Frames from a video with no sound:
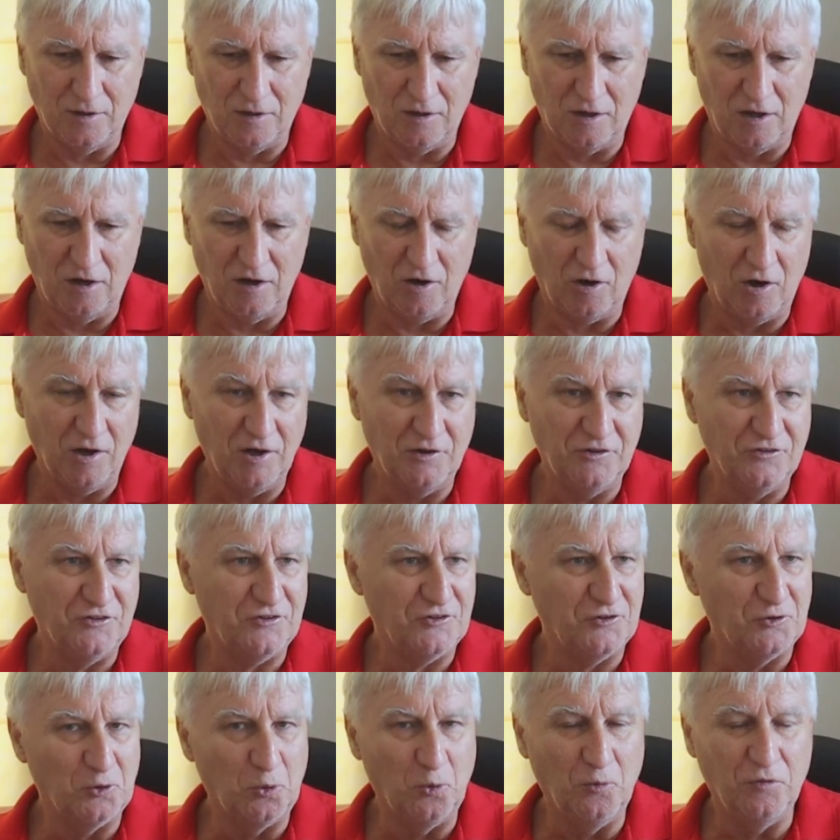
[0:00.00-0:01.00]
I
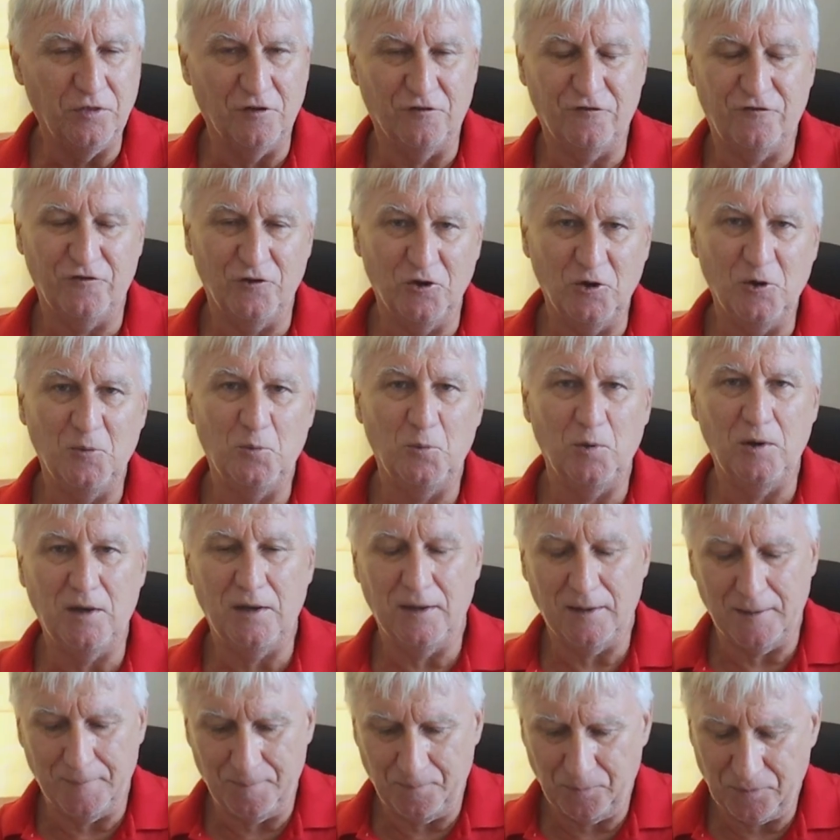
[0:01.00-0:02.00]
installed the
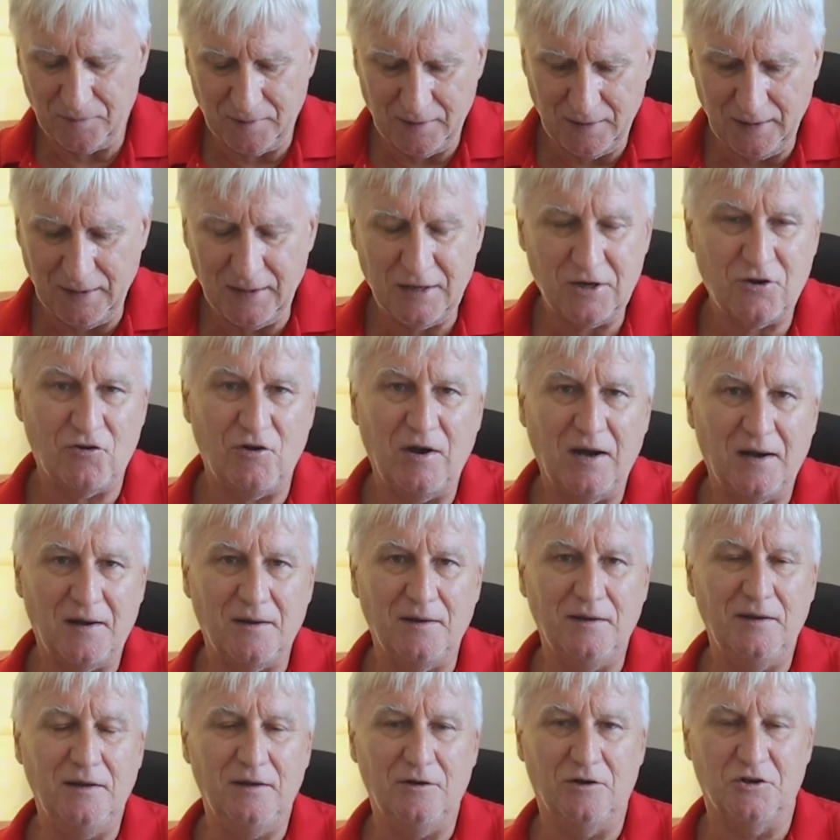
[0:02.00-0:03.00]
firmware
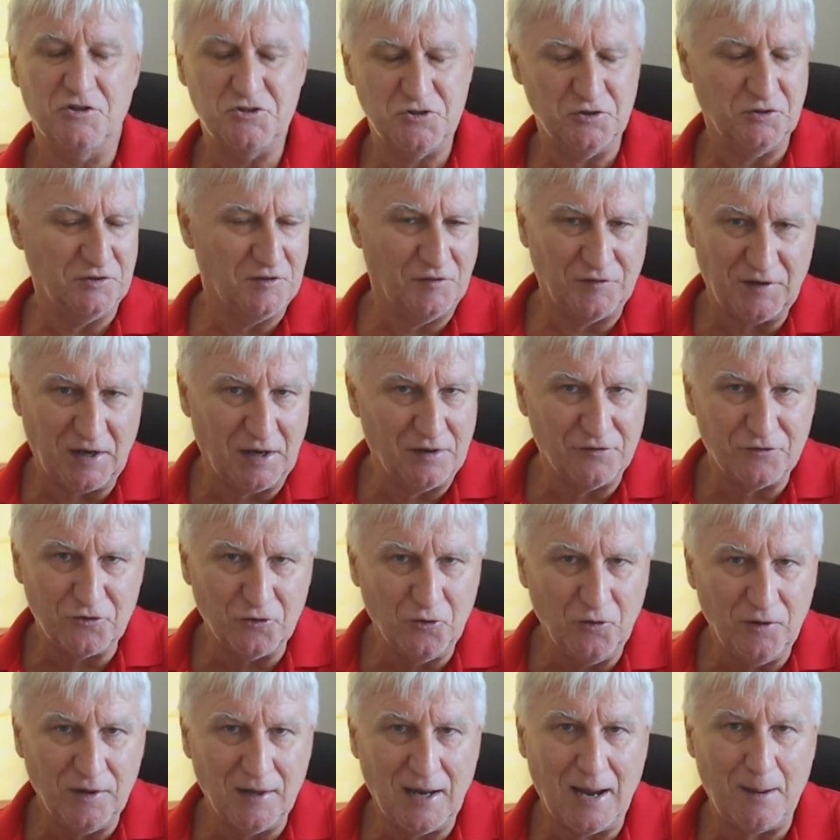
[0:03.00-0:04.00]
incorrectly, I shouldn't have done it
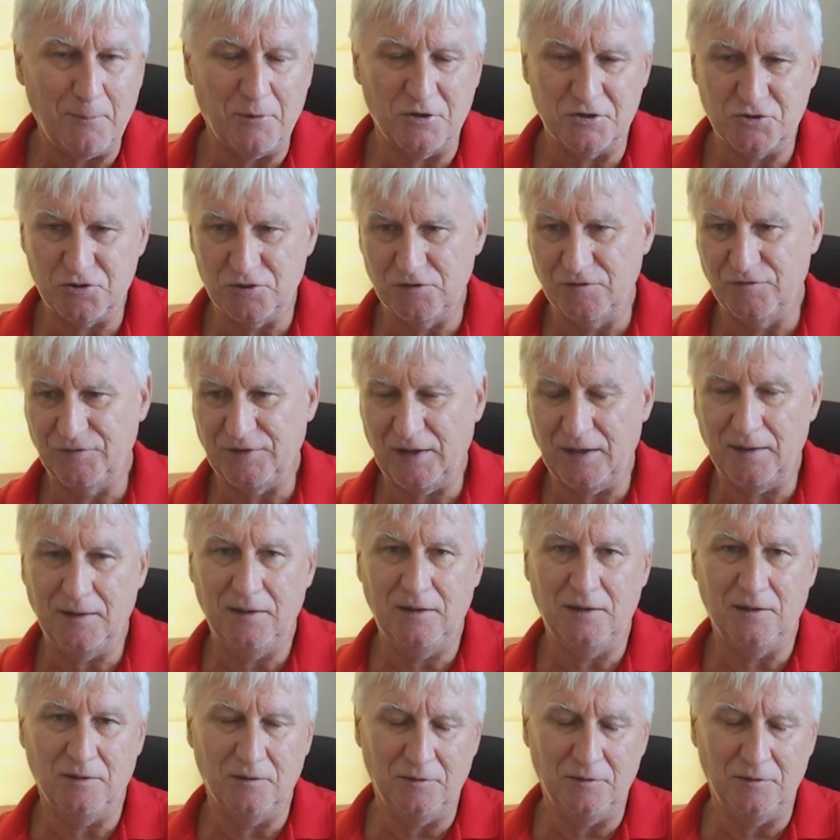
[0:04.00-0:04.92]
through the app, I should have done,